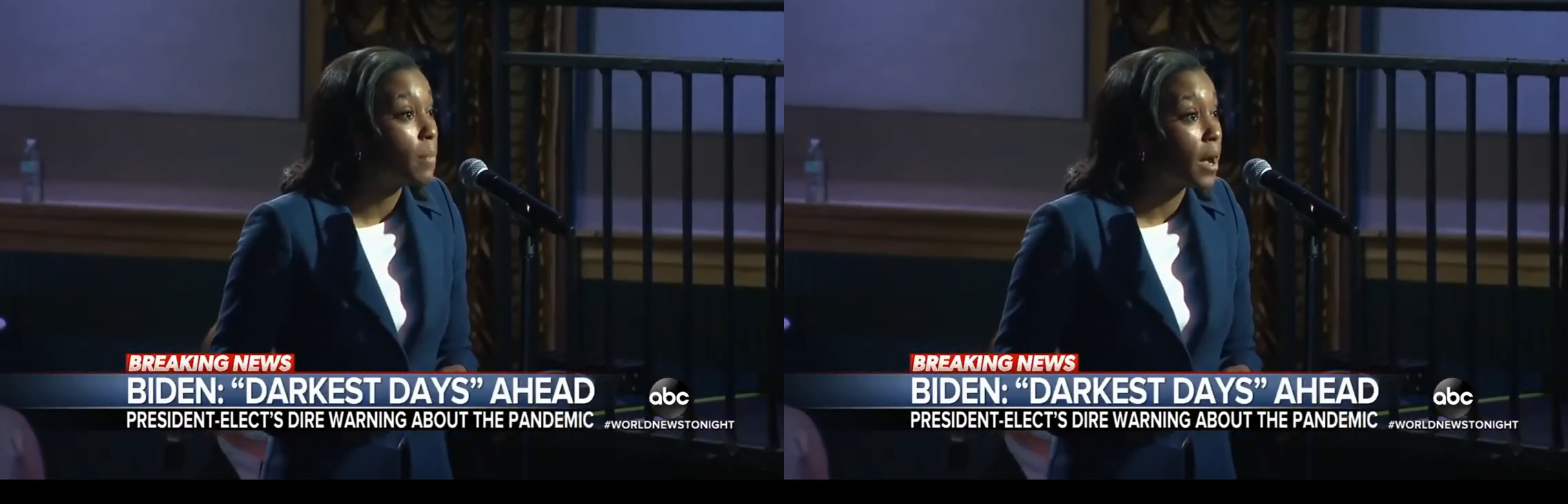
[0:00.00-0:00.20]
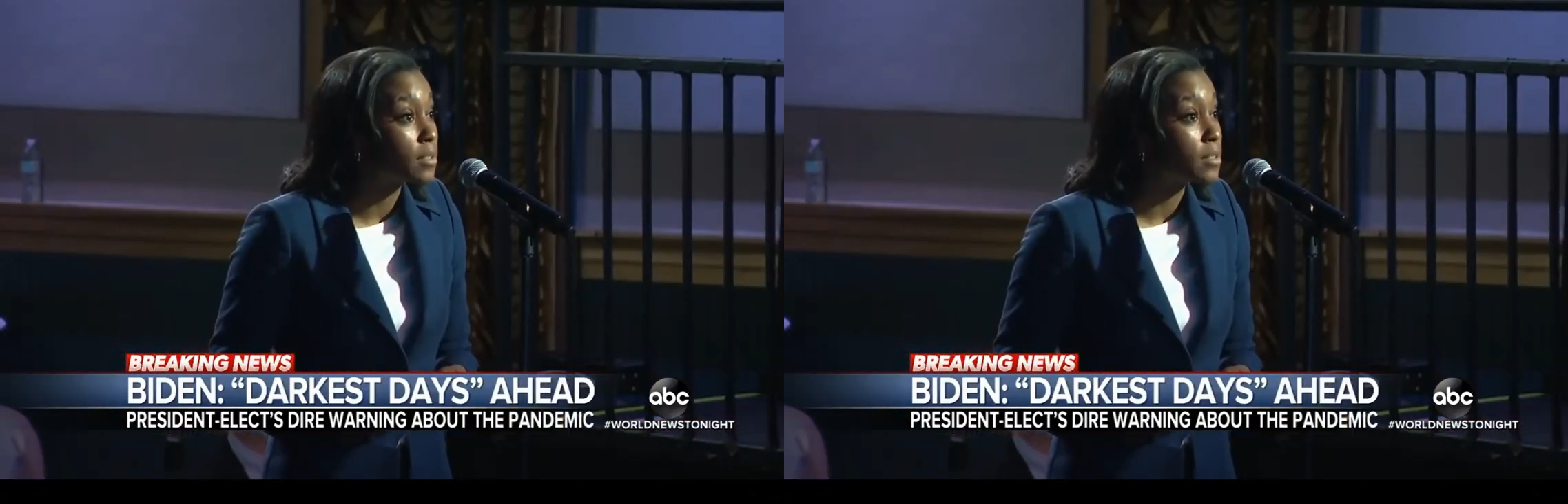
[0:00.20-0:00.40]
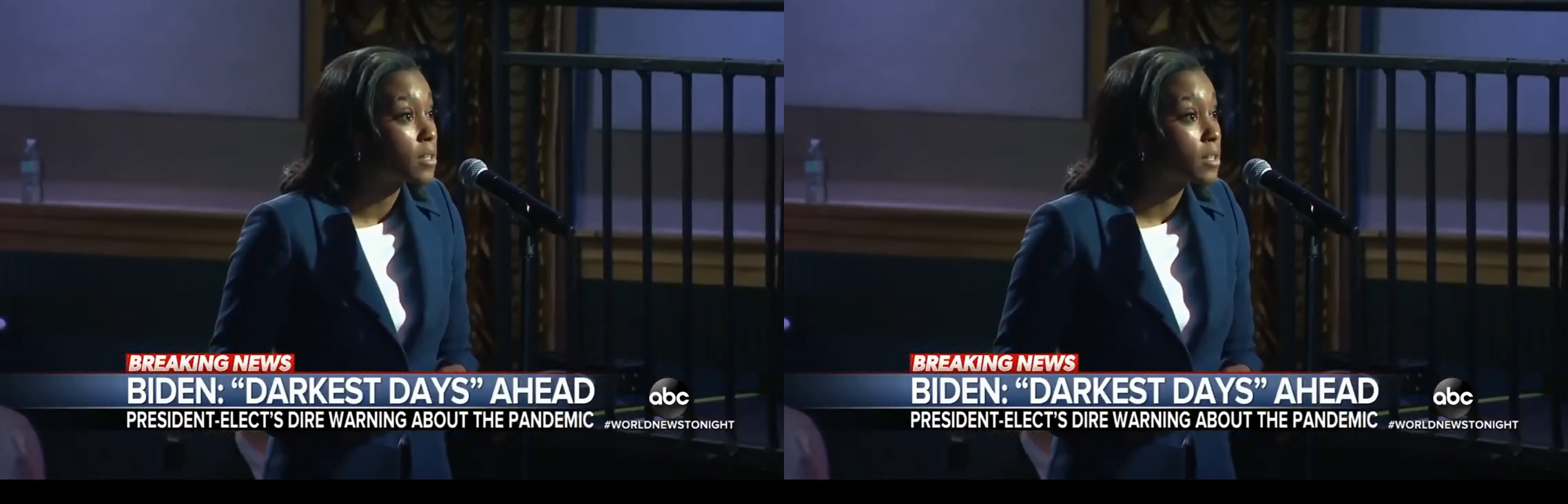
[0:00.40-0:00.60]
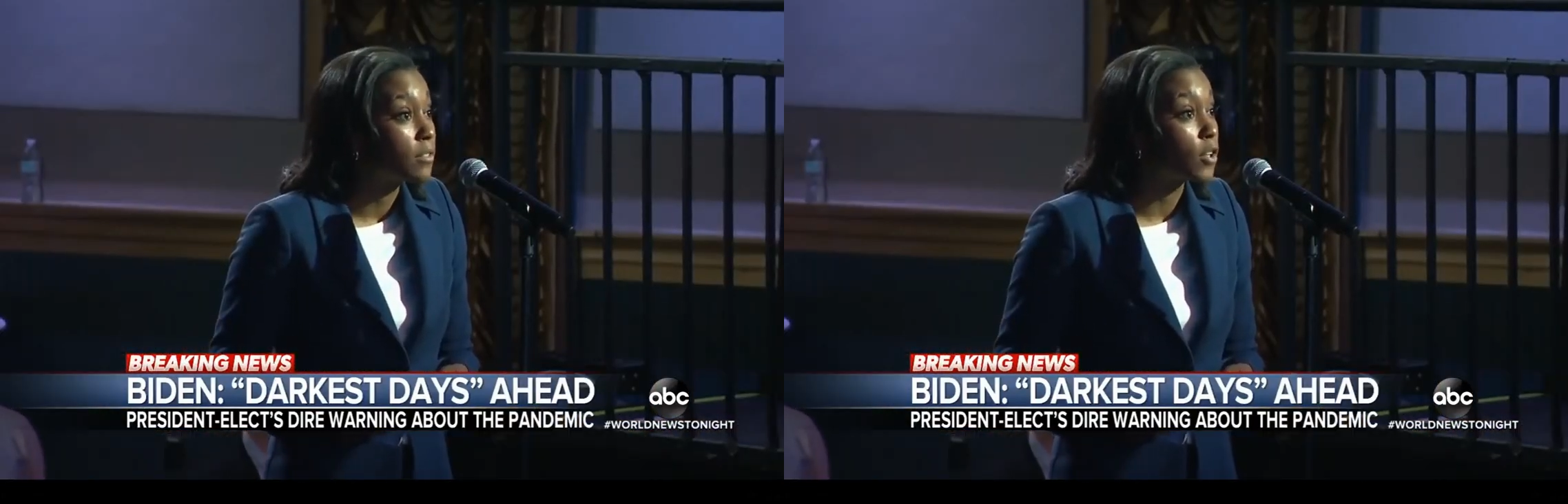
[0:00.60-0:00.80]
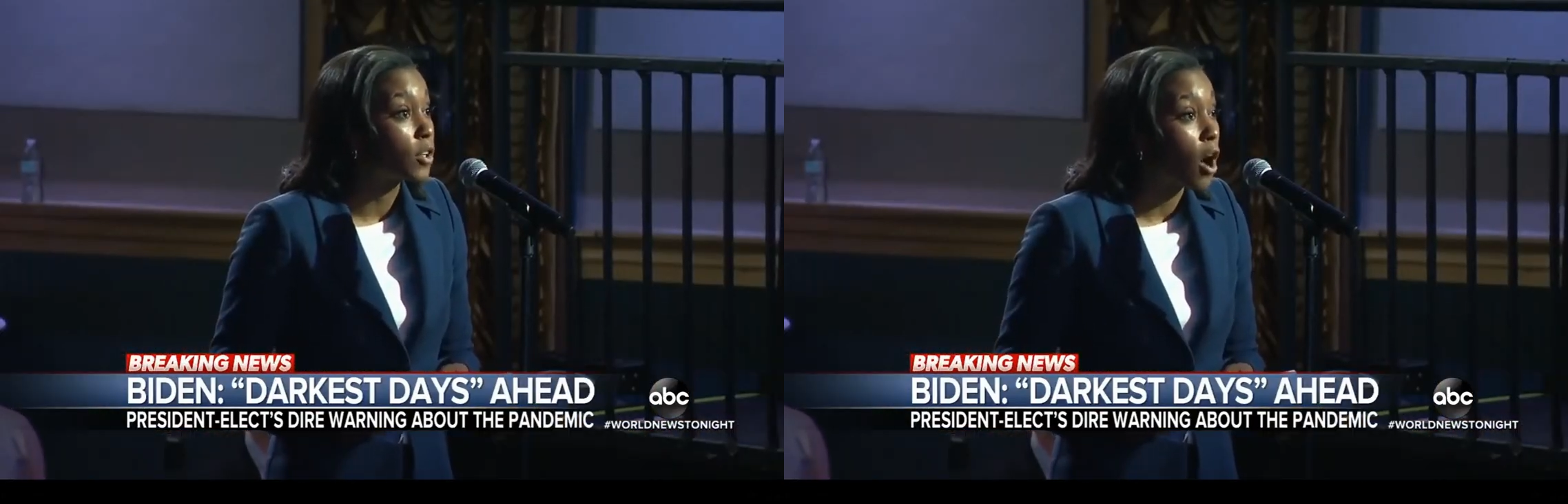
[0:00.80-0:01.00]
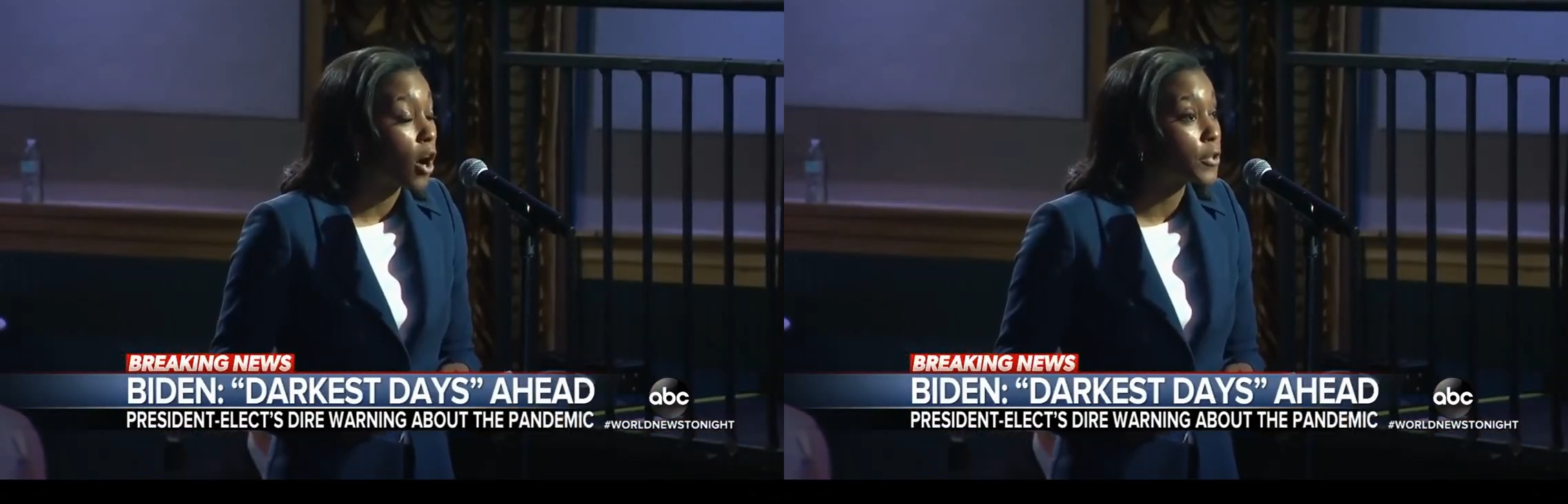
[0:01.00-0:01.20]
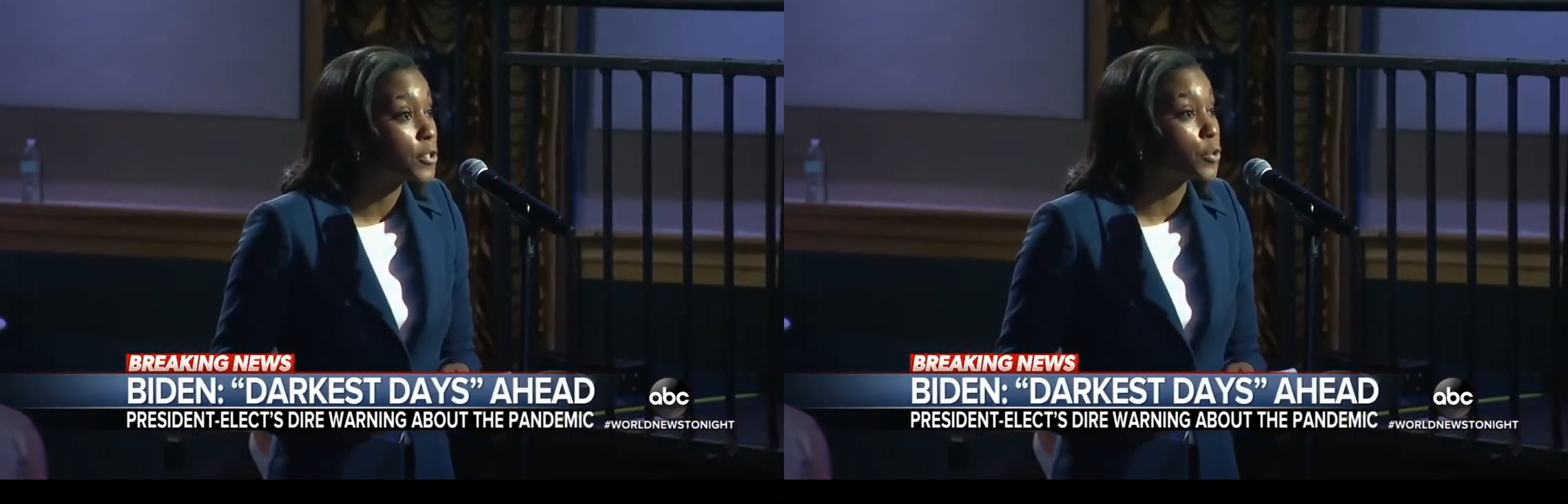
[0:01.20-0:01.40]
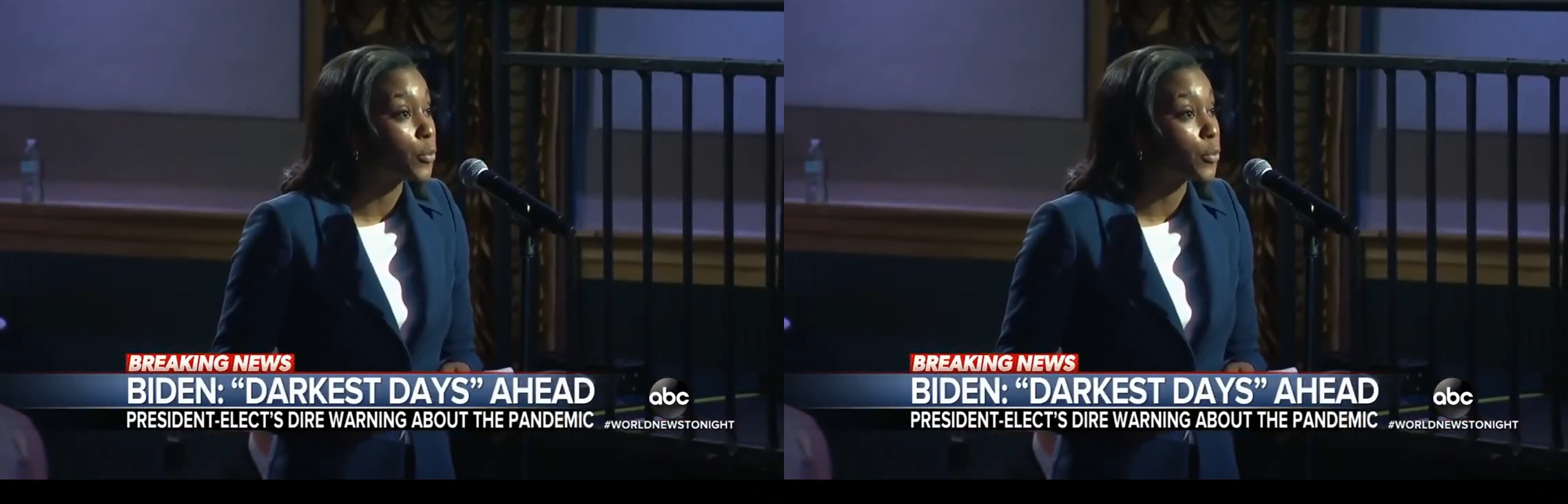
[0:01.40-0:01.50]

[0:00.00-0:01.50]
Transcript: months for Congress